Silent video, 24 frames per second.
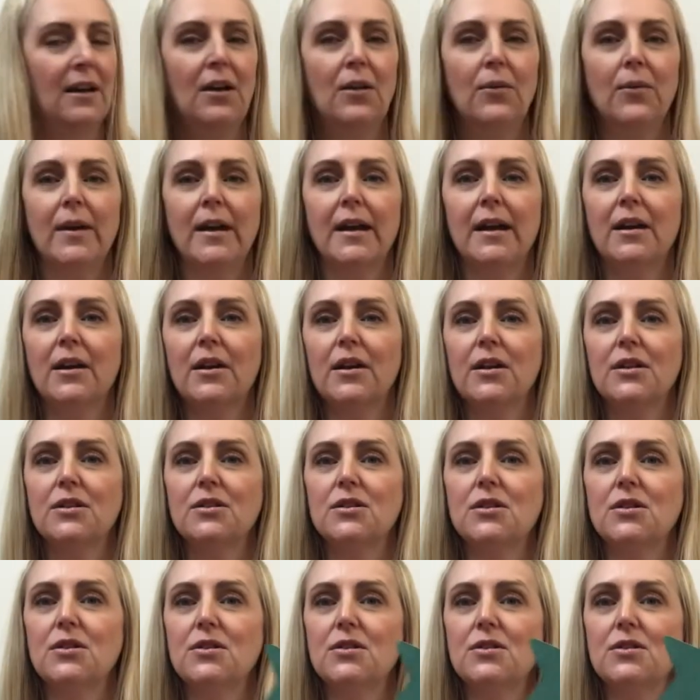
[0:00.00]
We're going
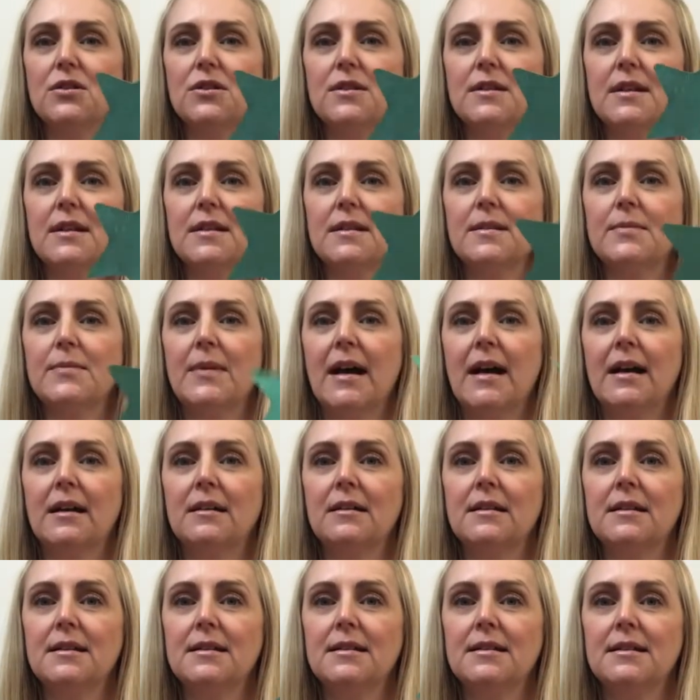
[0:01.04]
to use a
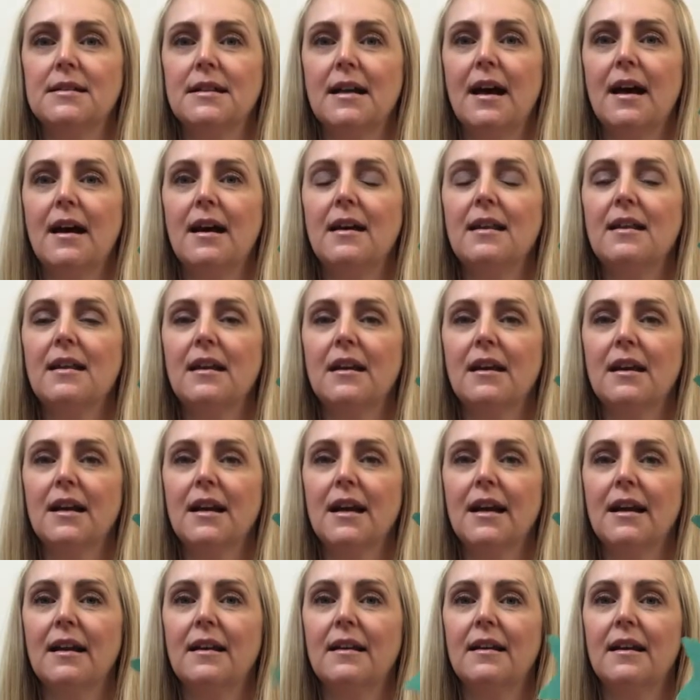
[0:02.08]
sparkly star that I
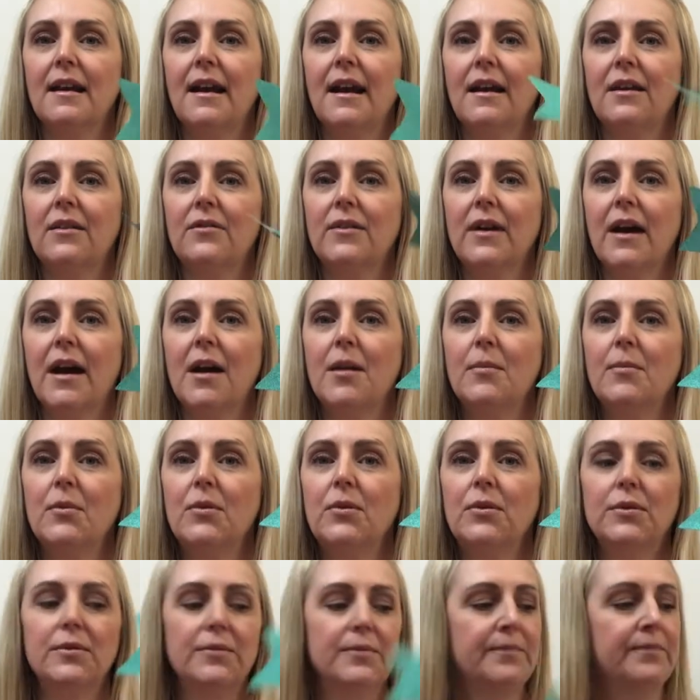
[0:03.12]
cut out of
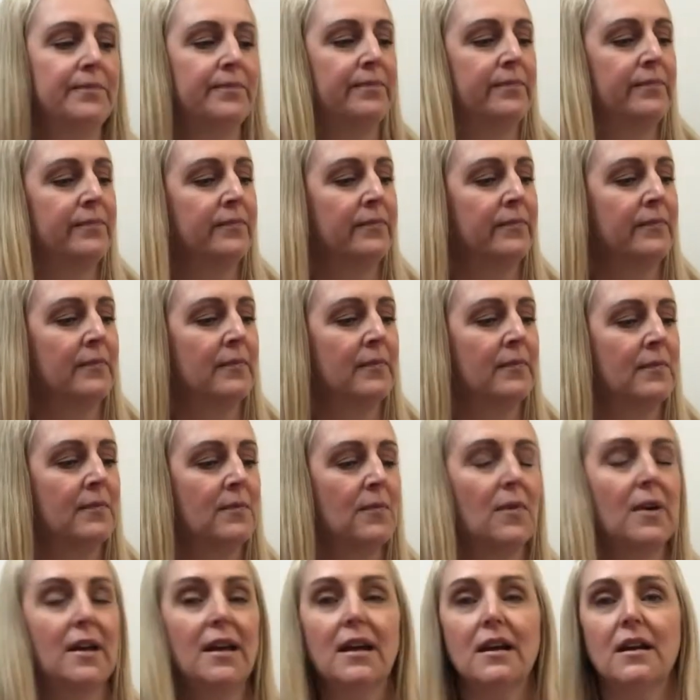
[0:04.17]
cardboard.
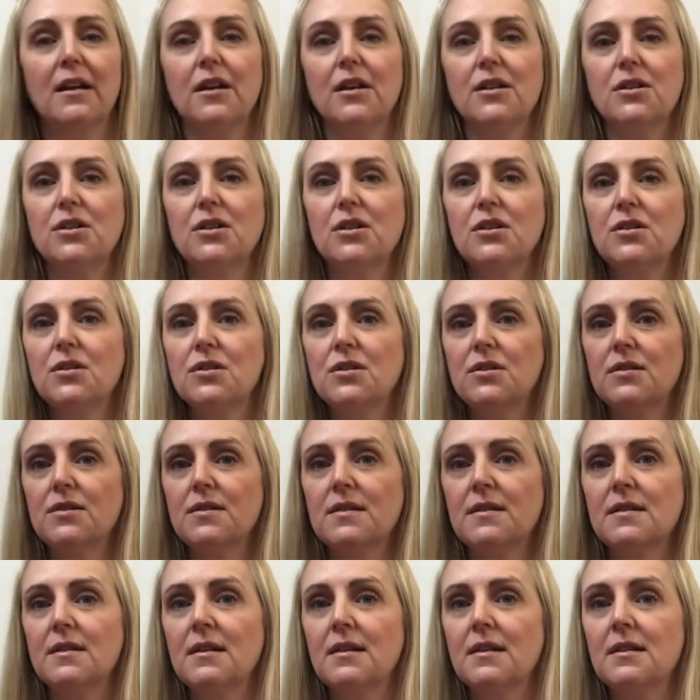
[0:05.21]
We are going to
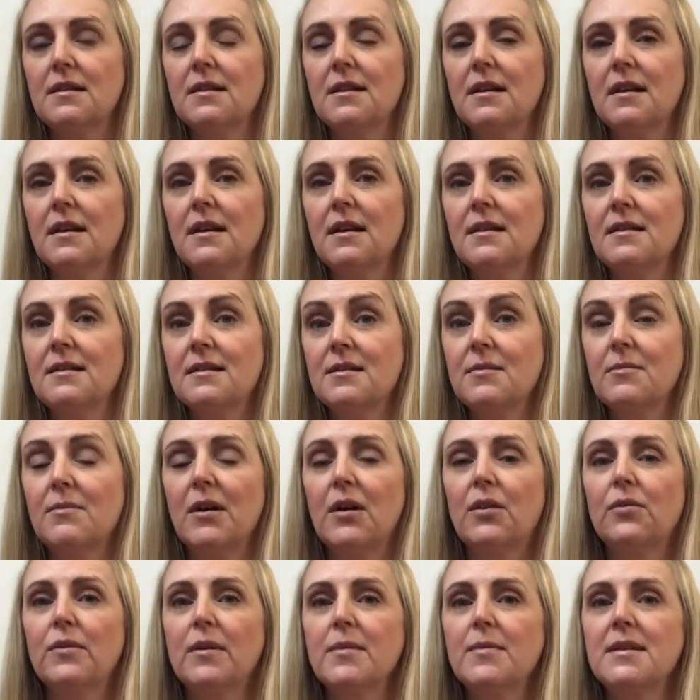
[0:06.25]
use some
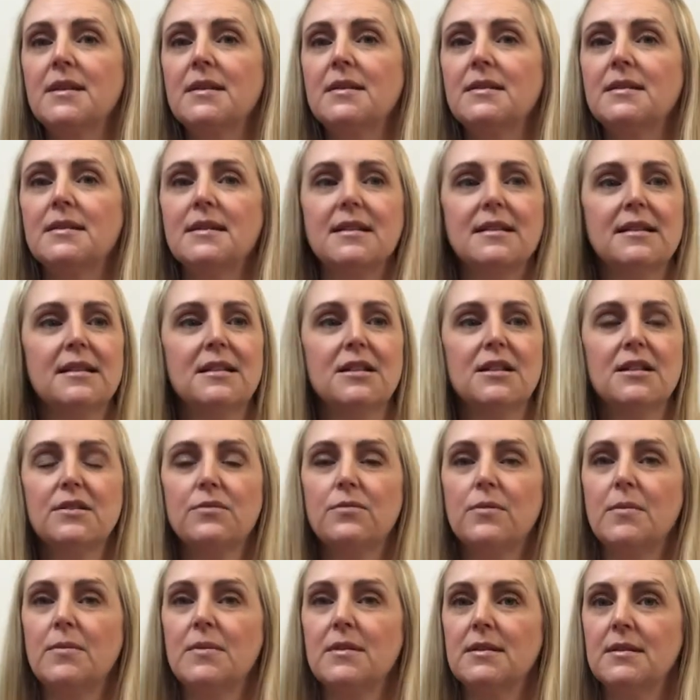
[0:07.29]
bell ribbons. These are just
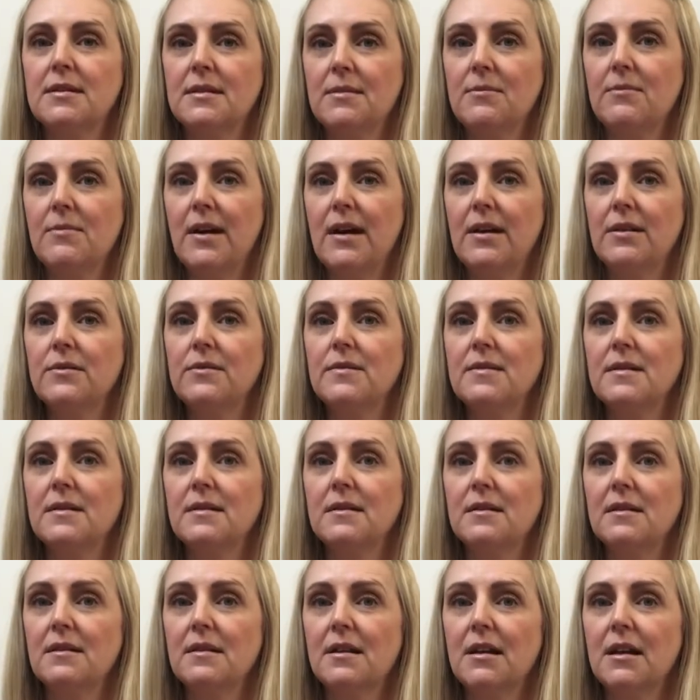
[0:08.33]
ribbons and
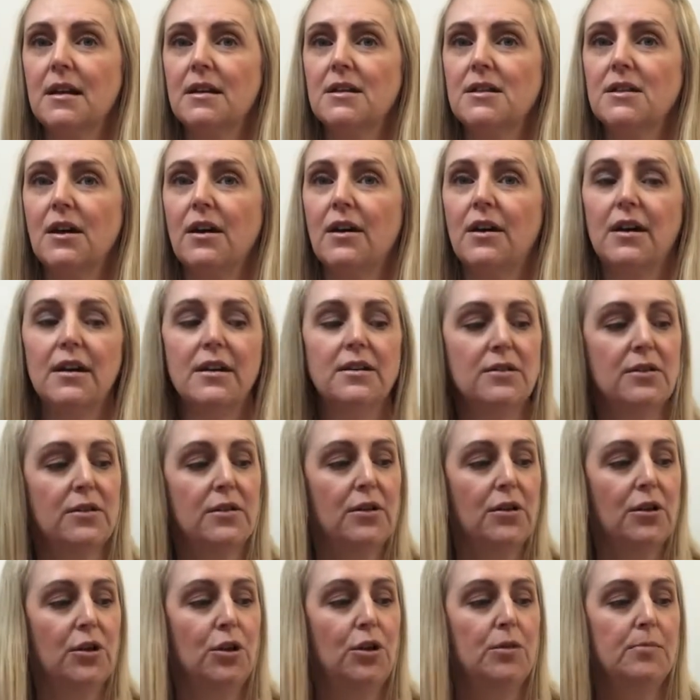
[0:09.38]
bells that I tied on
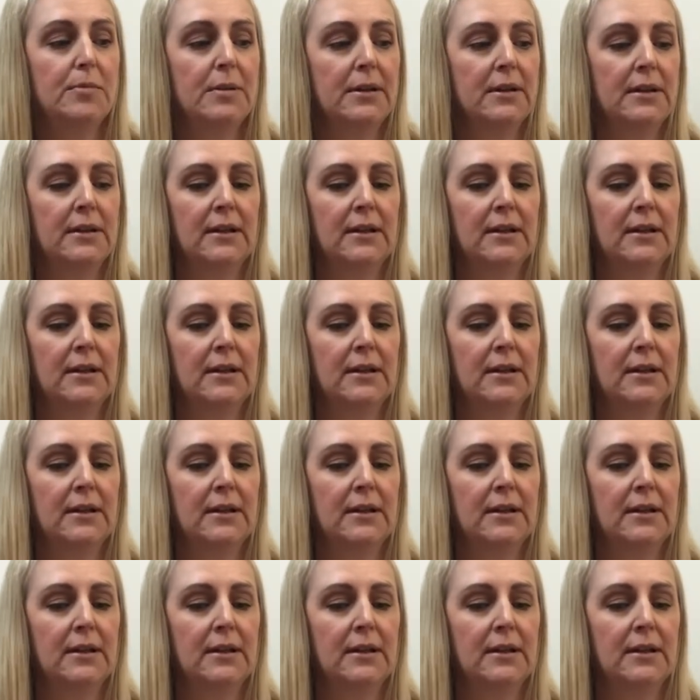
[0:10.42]
a hoop.